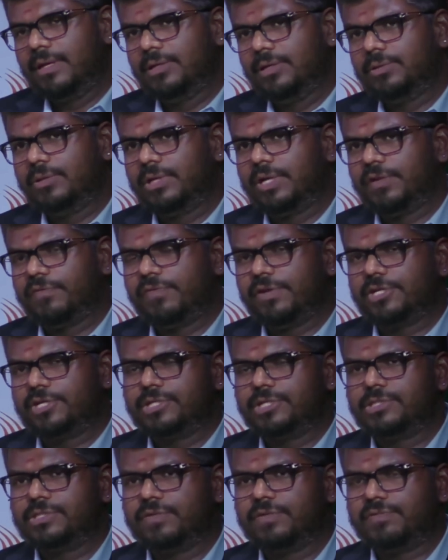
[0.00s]

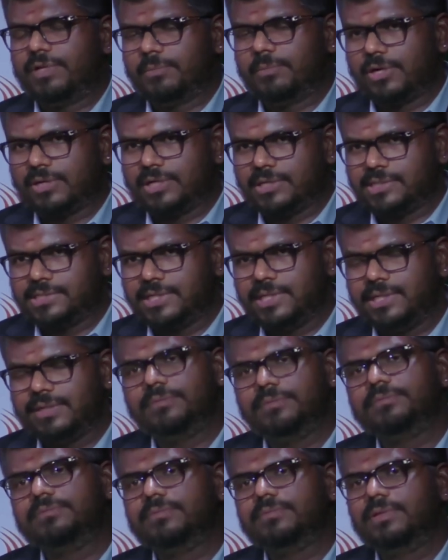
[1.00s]
definitions of democracy,
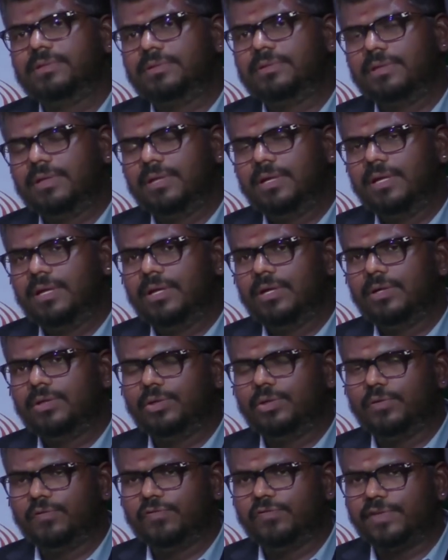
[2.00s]

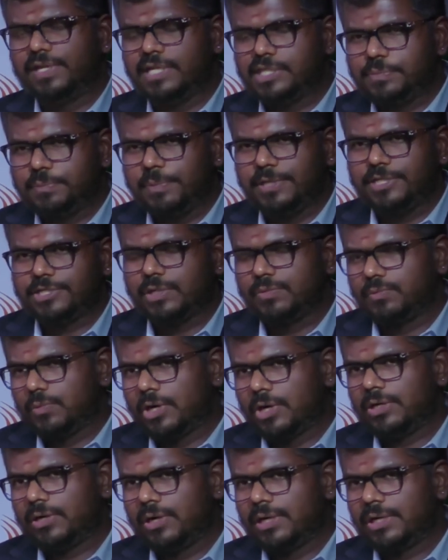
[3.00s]
to free speech and
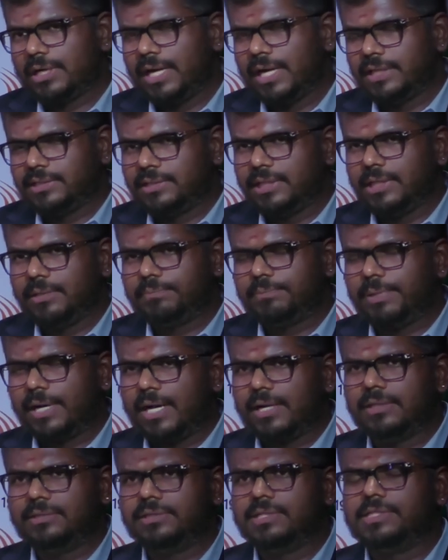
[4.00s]
whatnot, I think
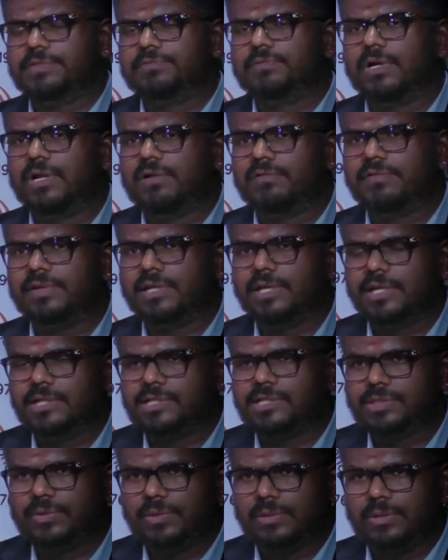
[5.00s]
Bharat is evolving
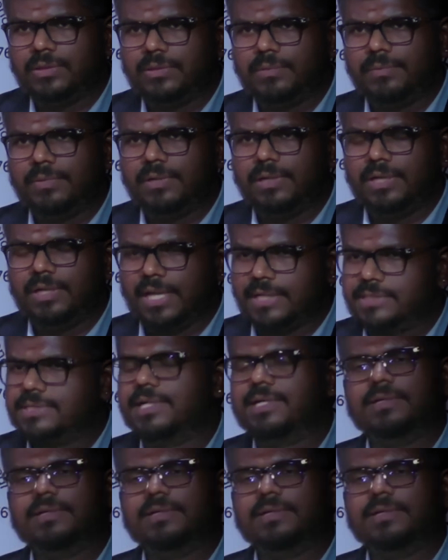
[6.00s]
its own lexicon.